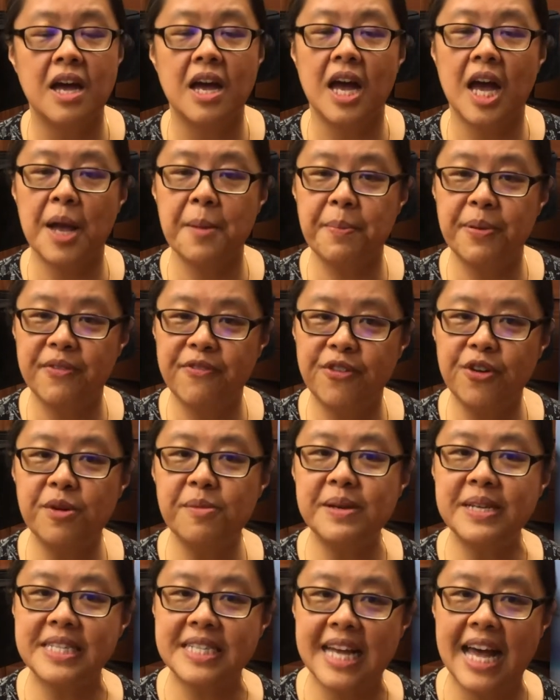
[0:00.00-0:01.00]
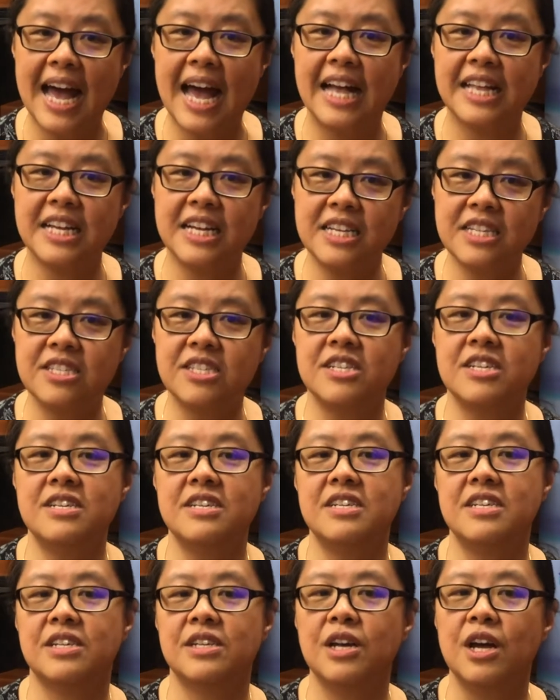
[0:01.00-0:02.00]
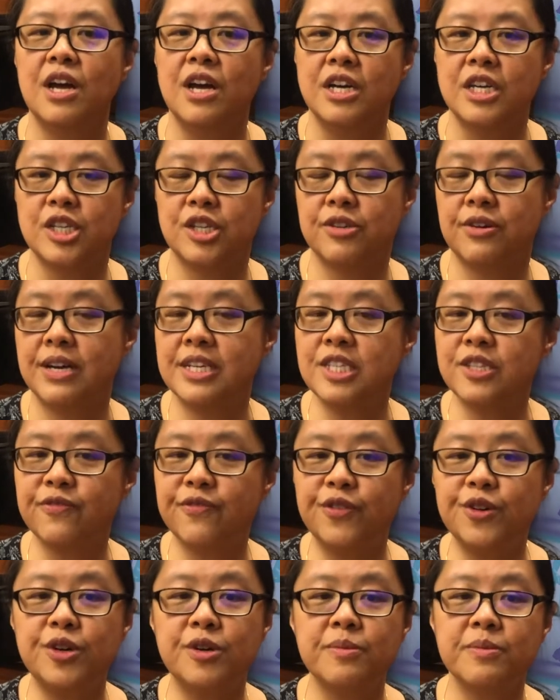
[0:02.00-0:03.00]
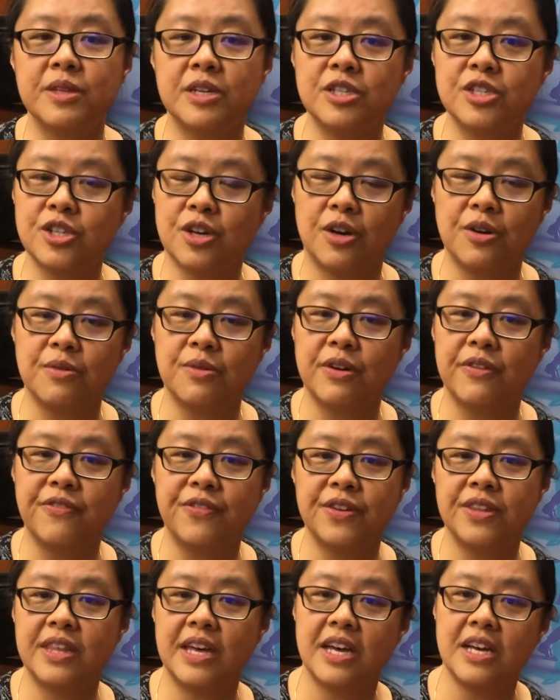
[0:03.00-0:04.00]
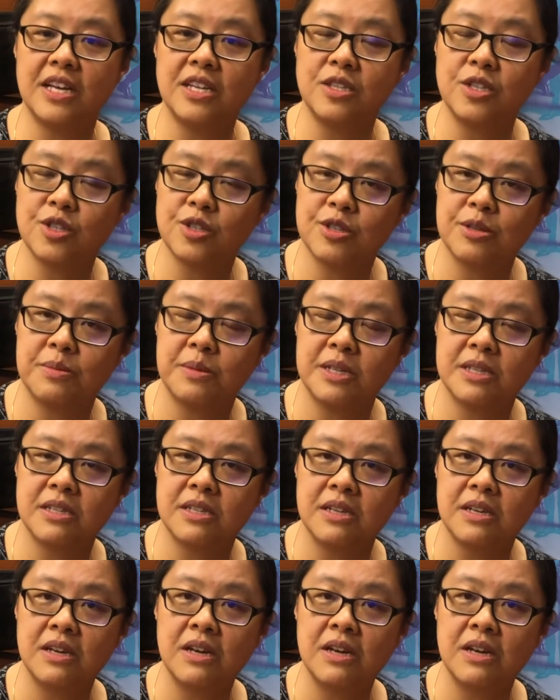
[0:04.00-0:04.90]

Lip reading: and performers can, in turn, transform the genre for their instrument.